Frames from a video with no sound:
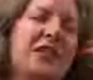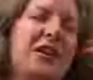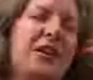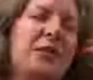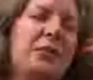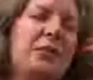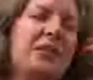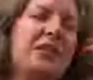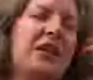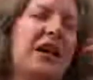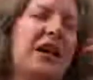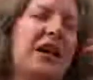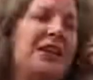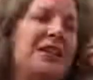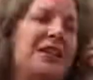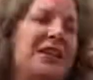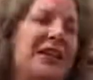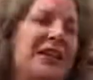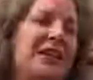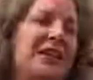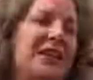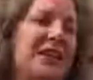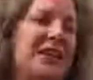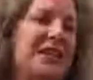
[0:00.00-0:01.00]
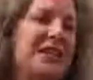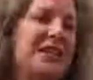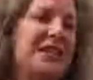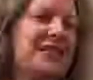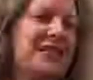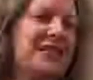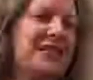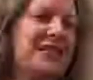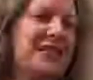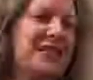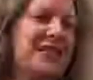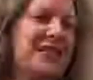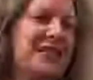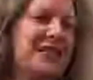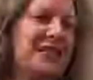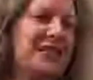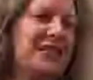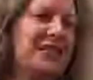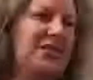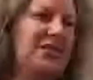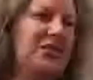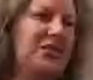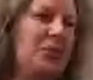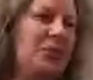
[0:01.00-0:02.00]
It was kind of like the consistency,
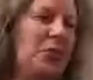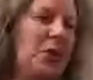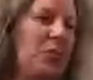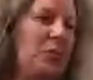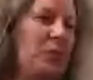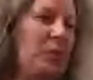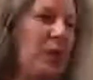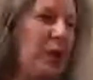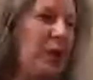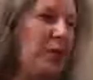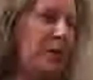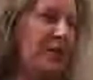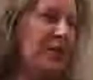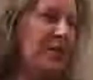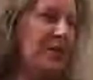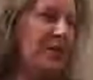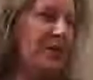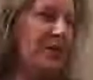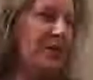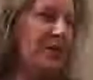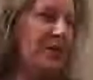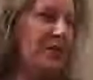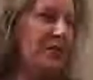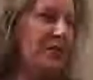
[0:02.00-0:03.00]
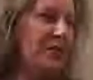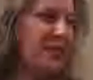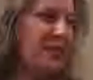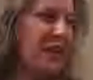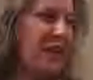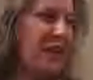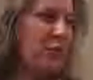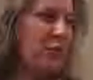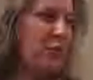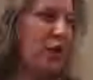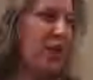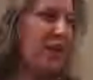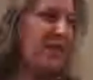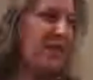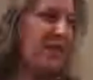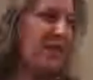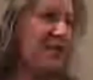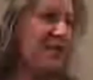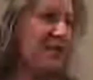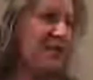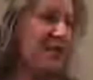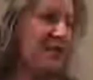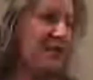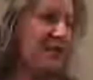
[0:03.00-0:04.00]
you know what baby cereal, like rice
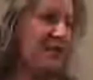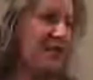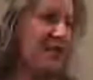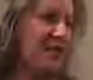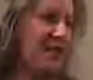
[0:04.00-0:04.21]
cereal is